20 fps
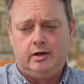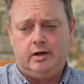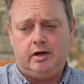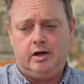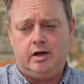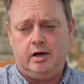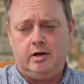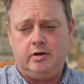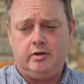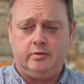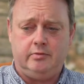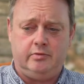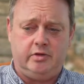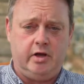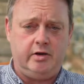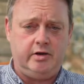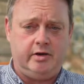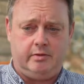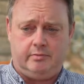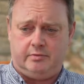The
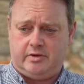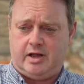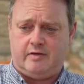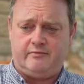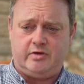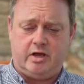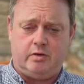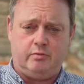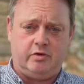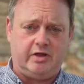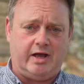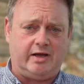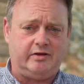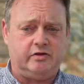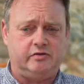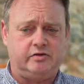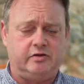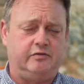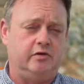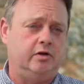only caveat with that
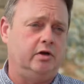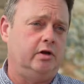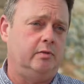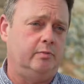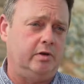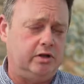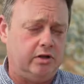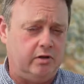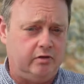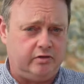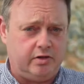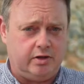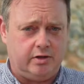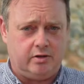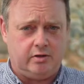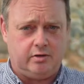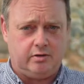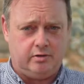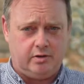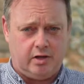is if you're going to be using